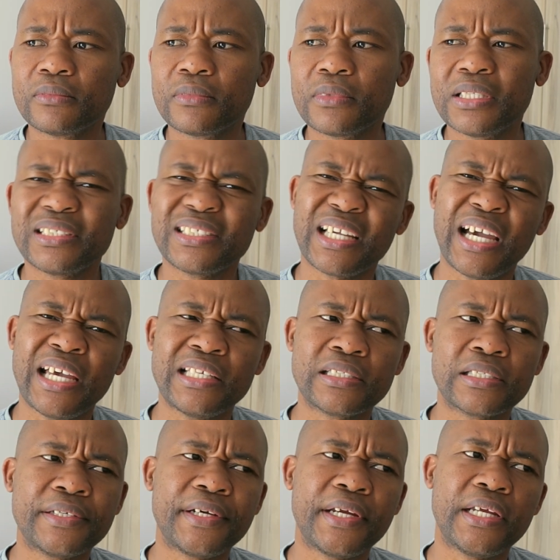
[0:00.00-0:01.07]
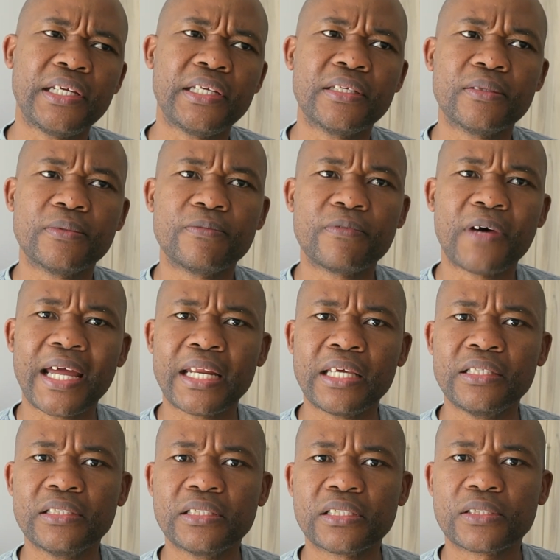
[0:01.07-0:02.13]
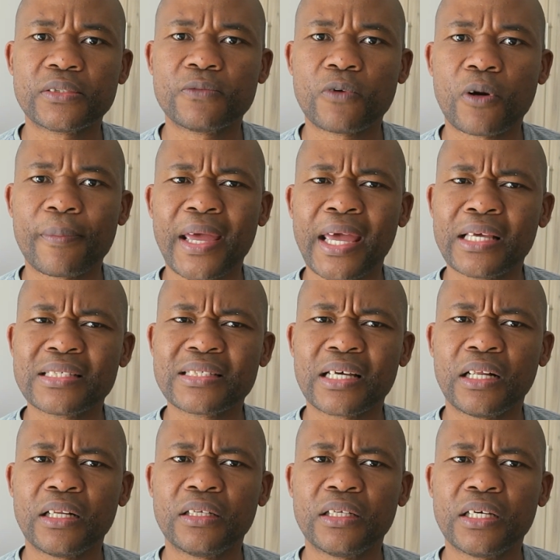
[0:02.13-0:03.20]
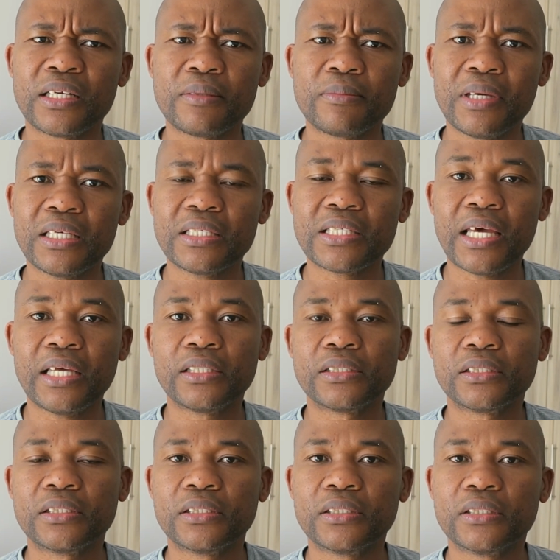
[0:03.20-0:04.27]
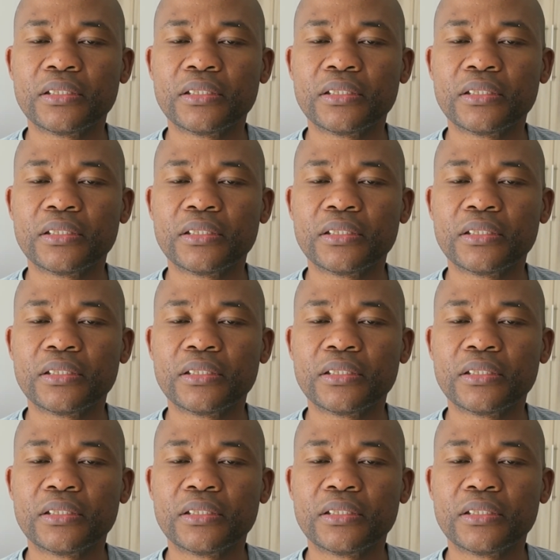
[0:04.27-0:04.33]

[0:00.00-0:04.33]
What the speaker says: These guys create finances from Excel and it makes sense.